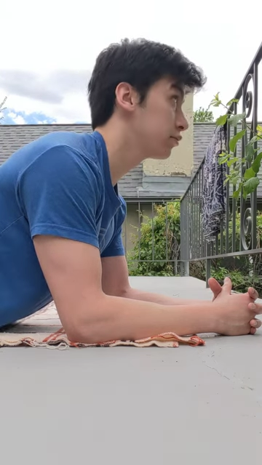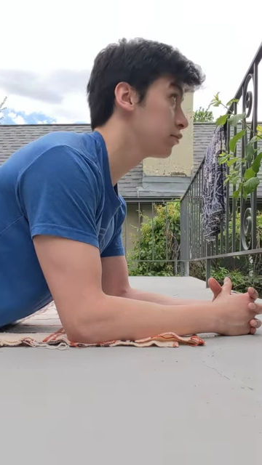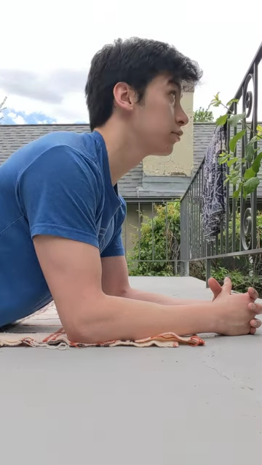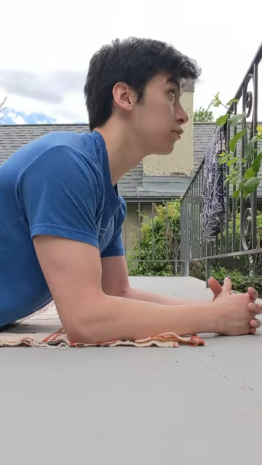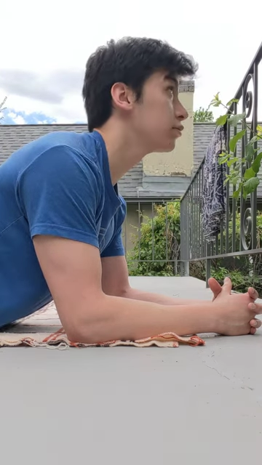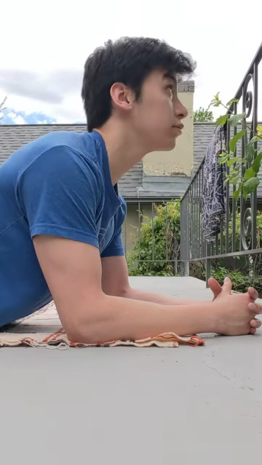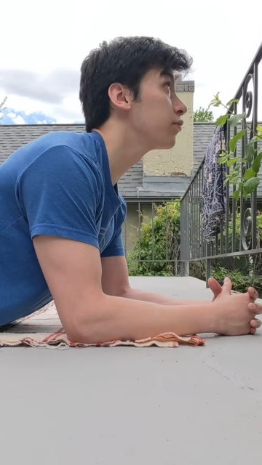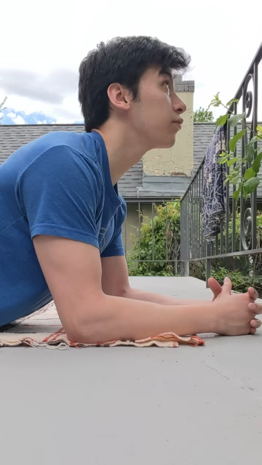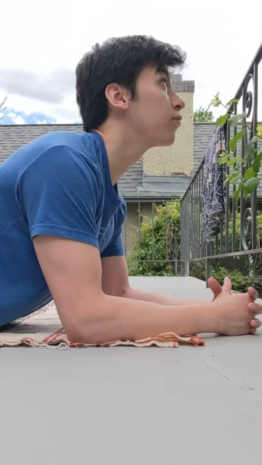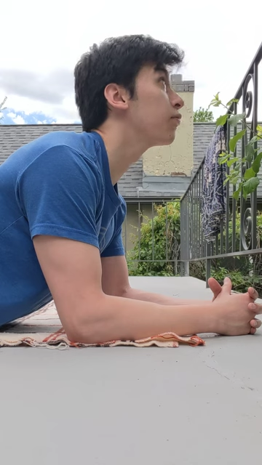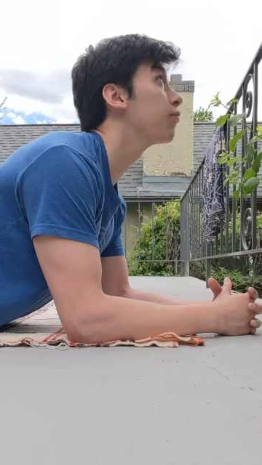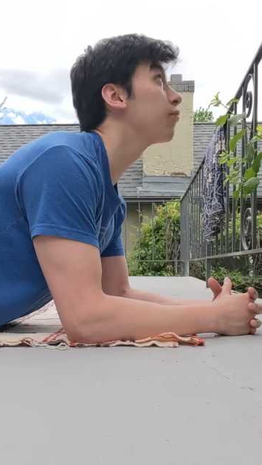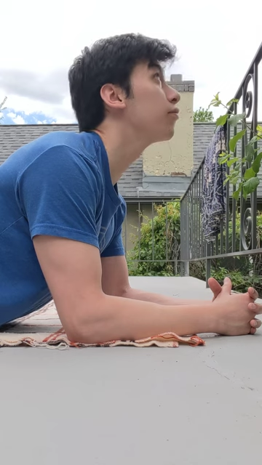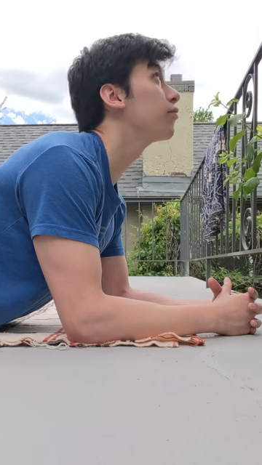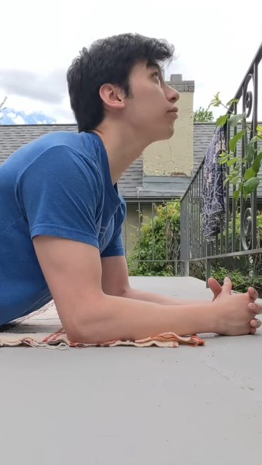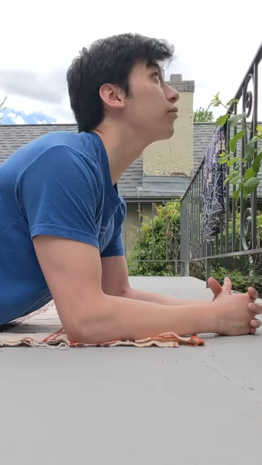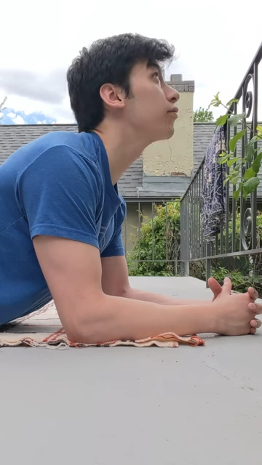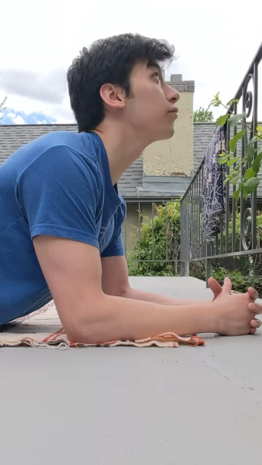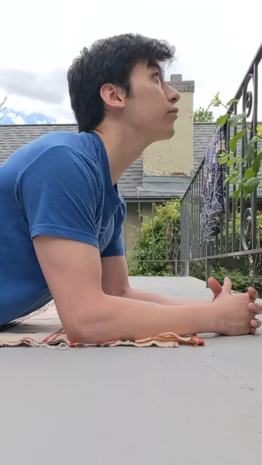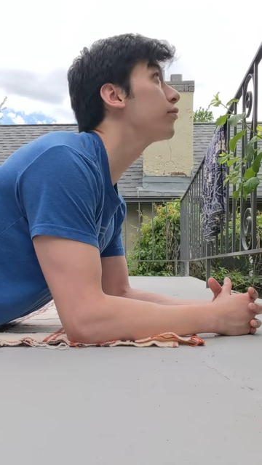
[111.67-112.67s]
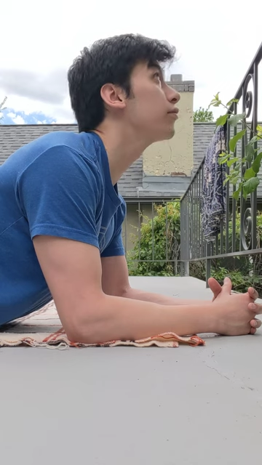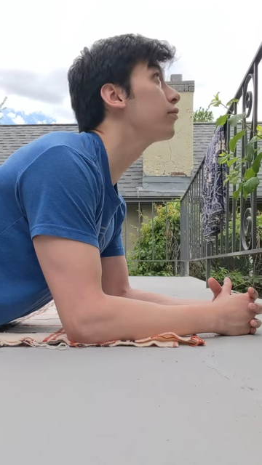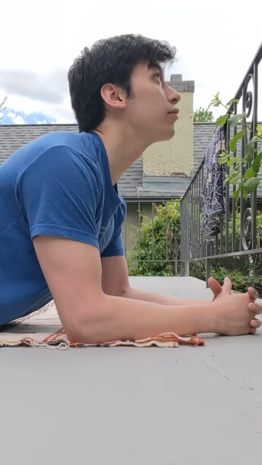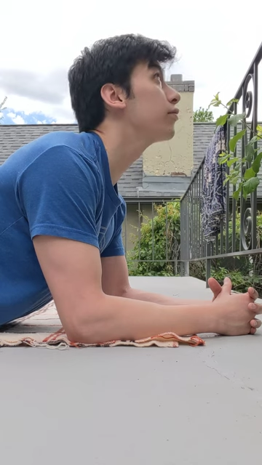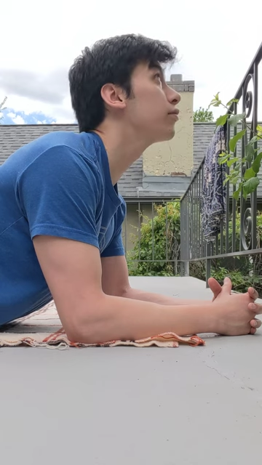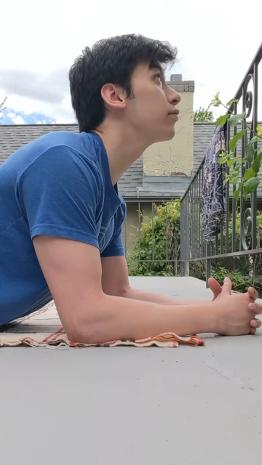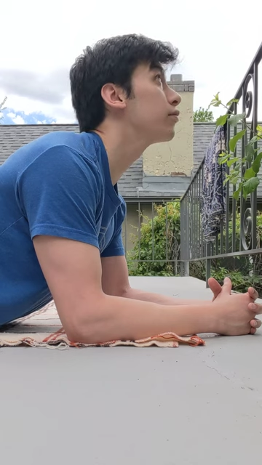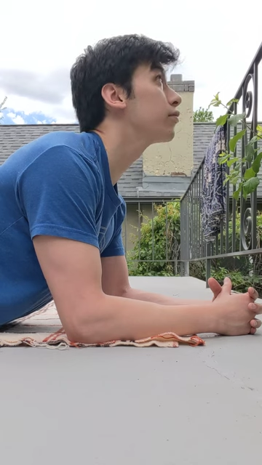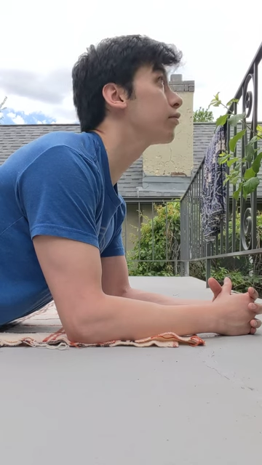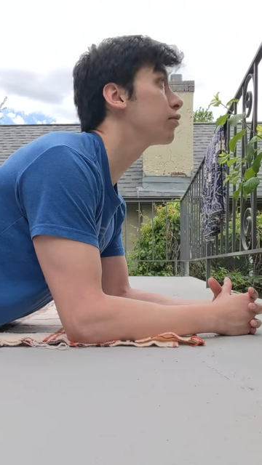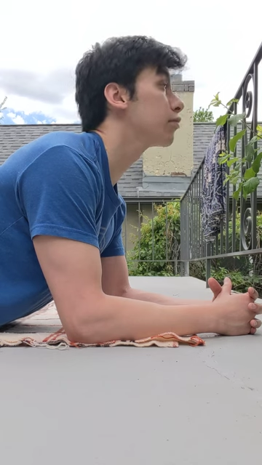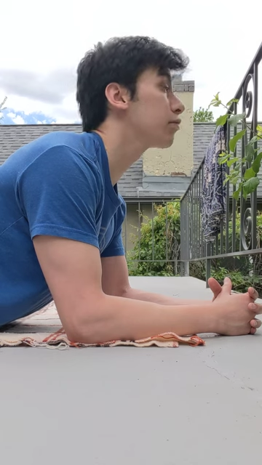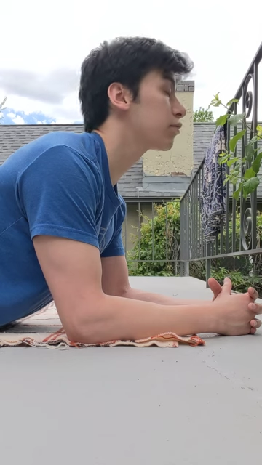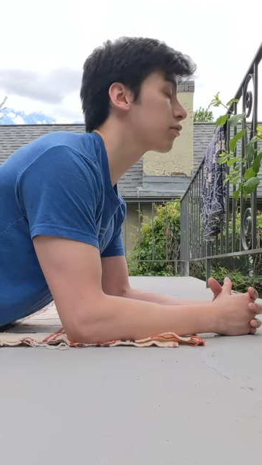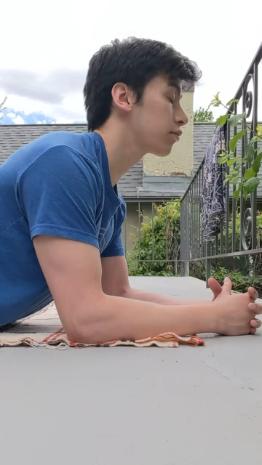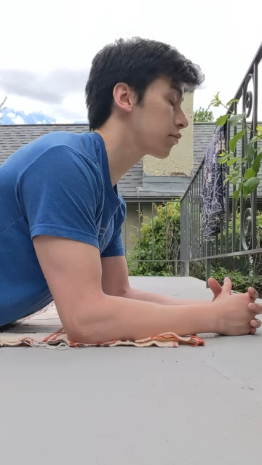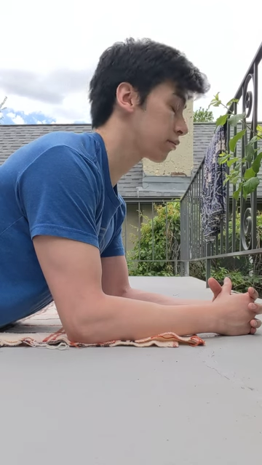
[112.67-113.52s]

(no one is talking)